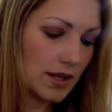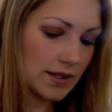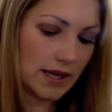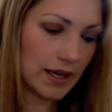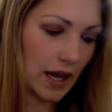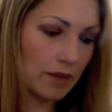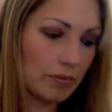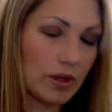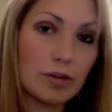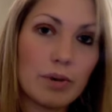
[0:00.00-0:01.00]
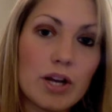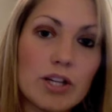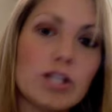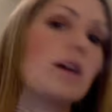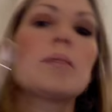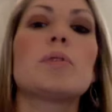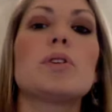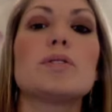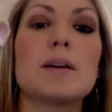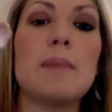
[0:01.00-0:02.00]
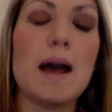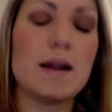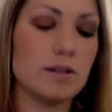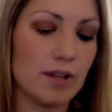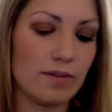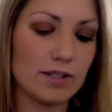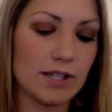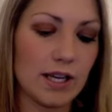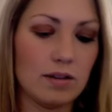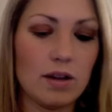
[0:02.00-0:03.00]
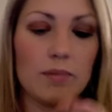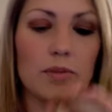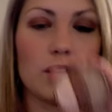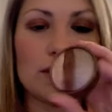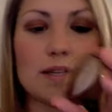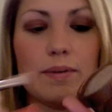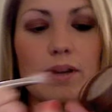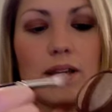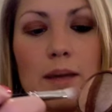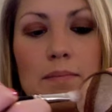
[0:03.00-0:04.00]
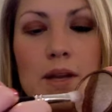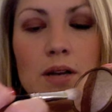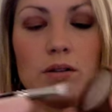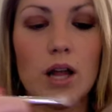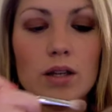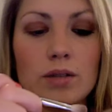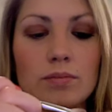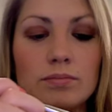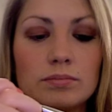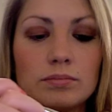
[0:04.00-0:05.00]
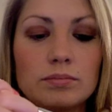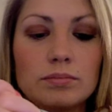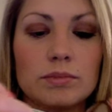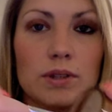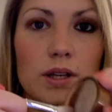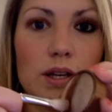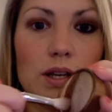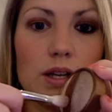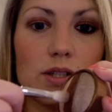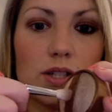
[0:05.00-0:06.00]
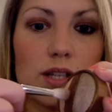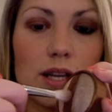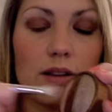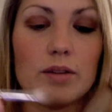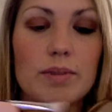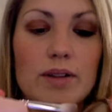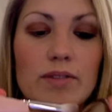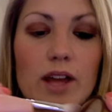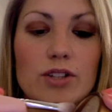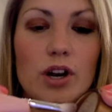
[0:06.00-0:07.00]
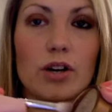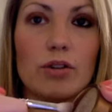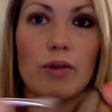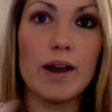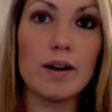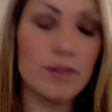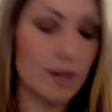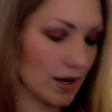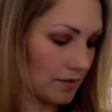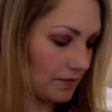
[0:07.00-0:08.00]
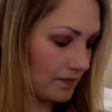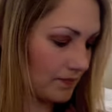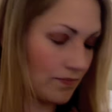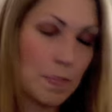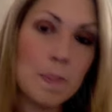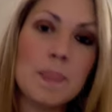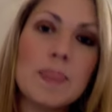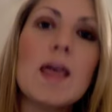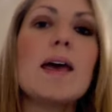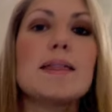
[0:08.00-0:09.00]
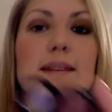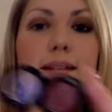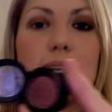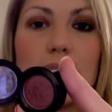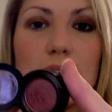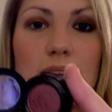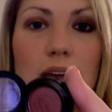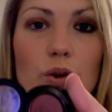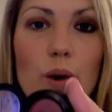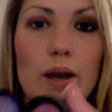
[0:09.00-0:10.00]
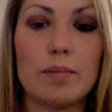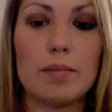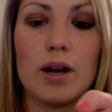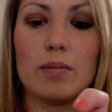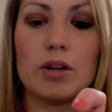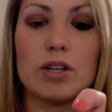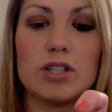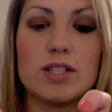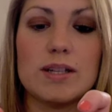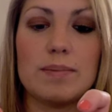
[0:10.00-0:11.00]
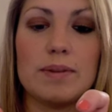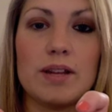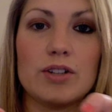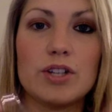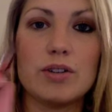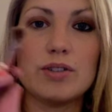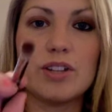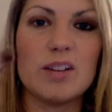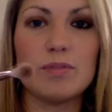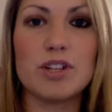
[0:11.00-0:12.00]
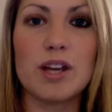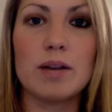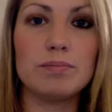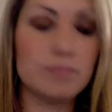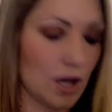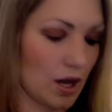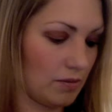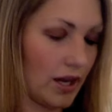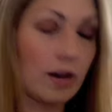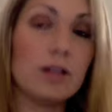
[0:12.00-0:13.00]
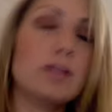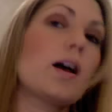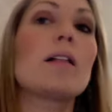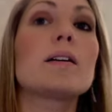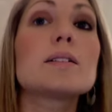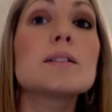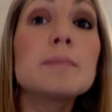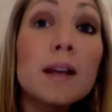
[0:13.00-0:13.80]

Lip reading: Taking a blender brush, here I'm using a MAC 217. I'm going to be dipping in that middle color. Just get a little bit of that dark red on there. Then taking that cranberry, I'm going to just dip in there too so that I'm just kind of layering the colors.